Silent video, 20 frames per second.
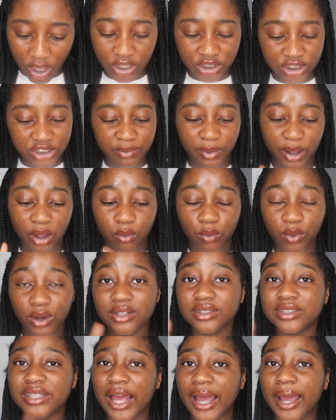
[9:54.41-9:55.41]
Just buy it
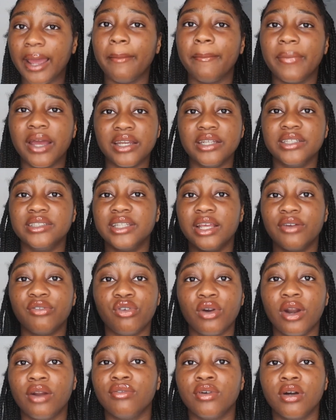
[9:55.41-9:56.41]
one time and it's there
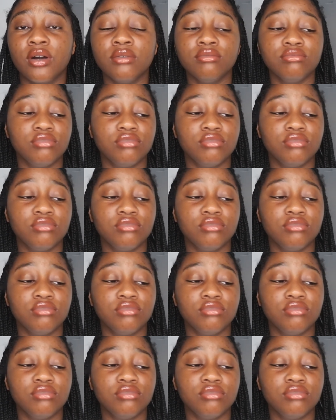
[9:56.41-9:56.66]
forever.